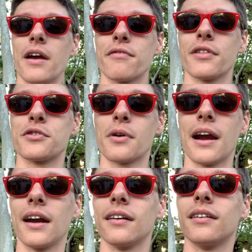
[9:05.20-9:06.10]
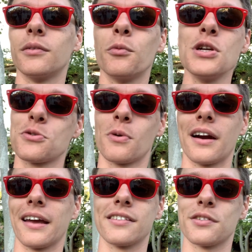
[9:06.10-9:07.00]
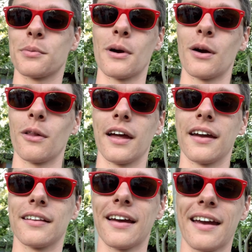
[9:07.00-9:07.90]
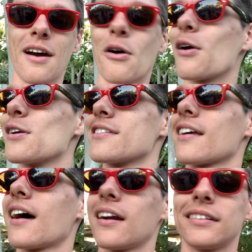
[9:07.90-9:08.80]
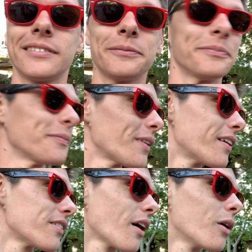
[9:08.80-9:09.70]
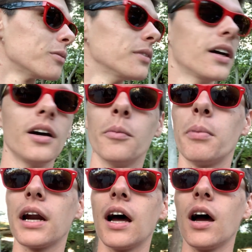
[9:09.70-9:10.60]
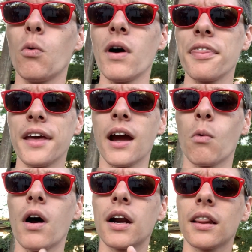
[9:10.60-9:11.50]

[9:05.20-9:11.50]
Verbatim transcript: wait for the train. We just want to get to Tomorrowland. Like, how hard is that? So, but one thing I want to